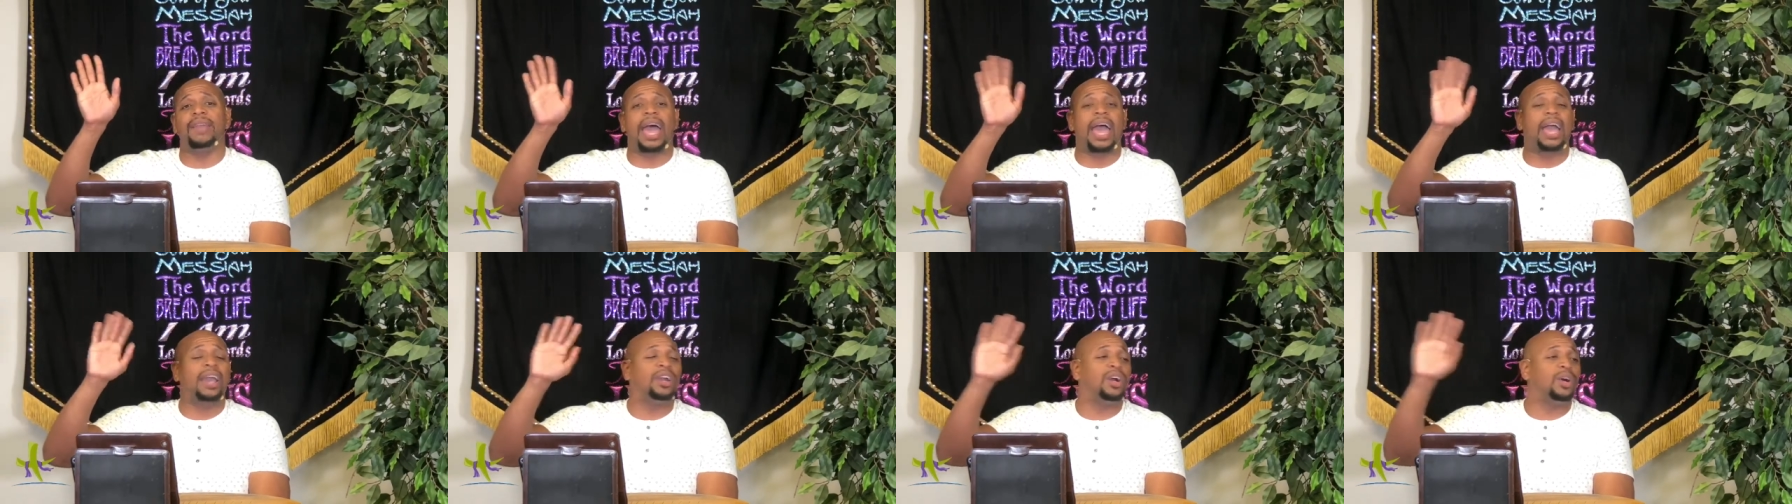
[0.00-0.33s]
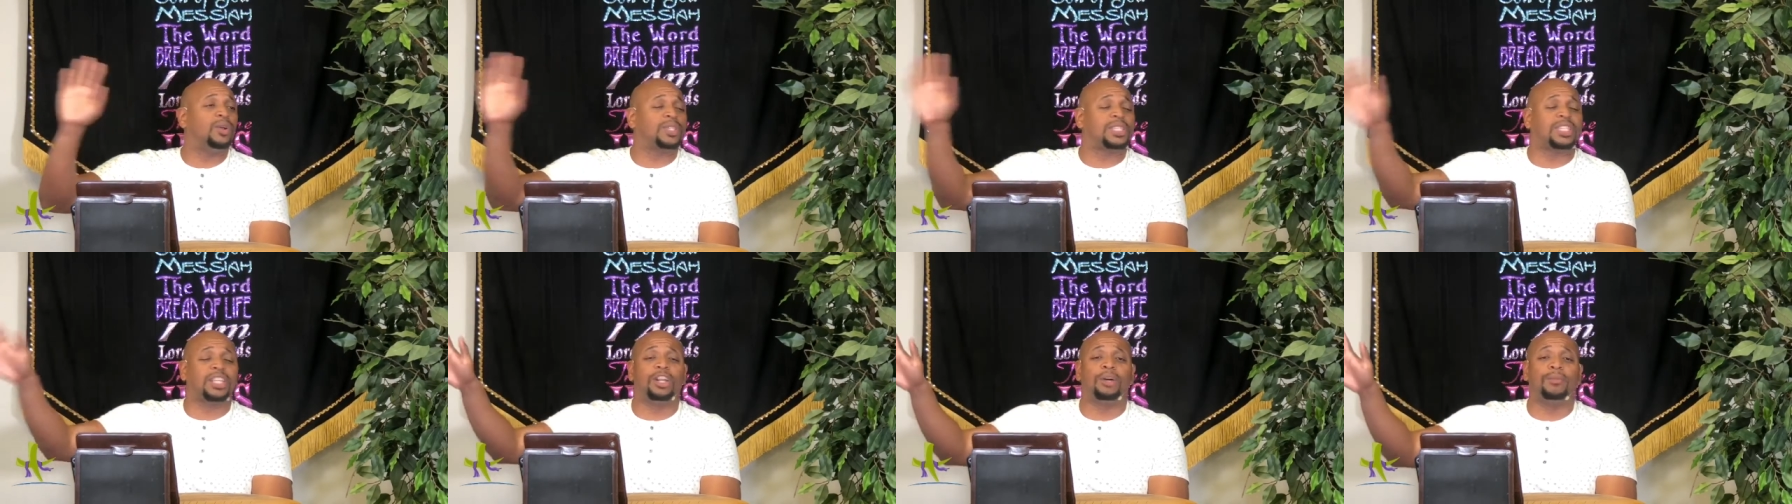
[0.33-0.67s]
I can go
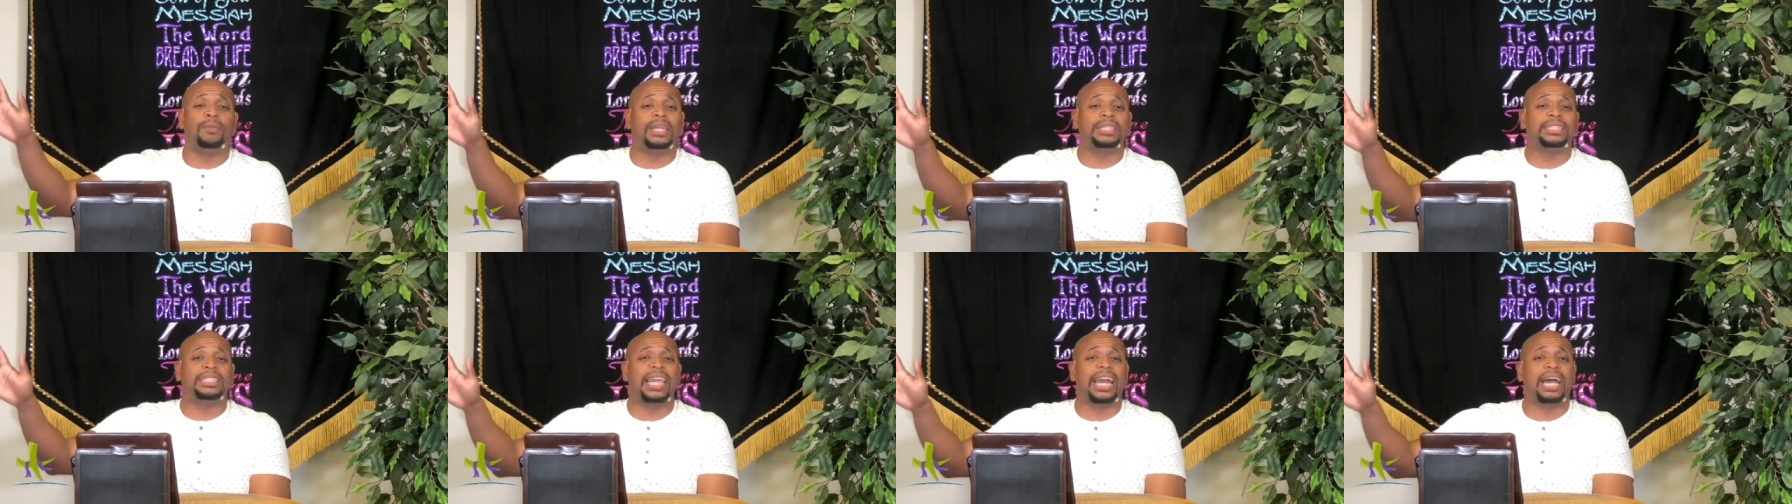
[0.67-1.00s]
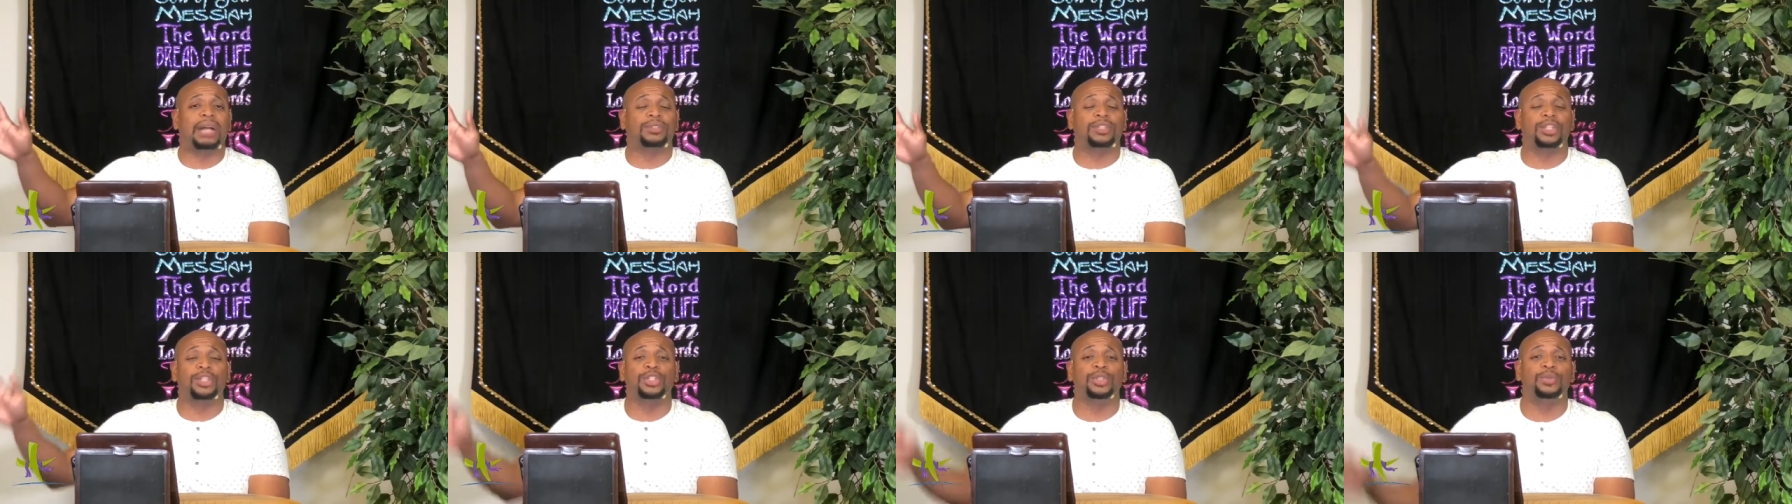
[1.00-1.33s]
sit on my
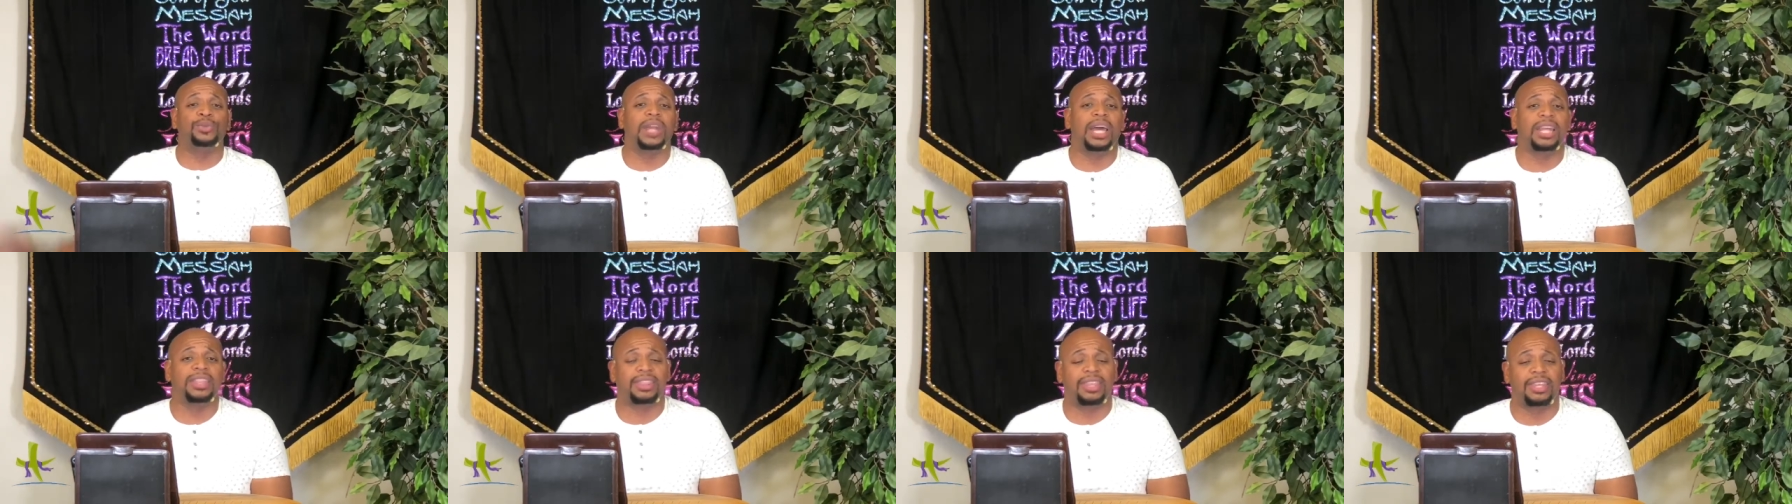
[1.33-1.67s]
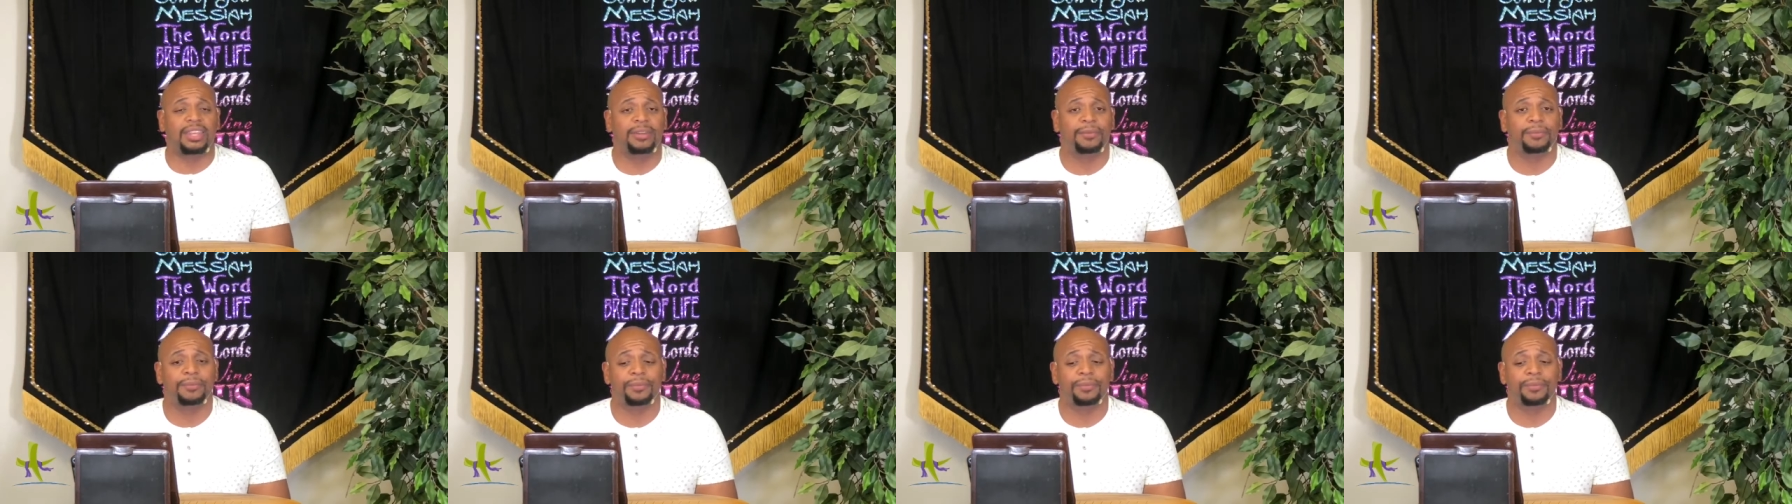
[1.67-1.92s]
couch and do nothing.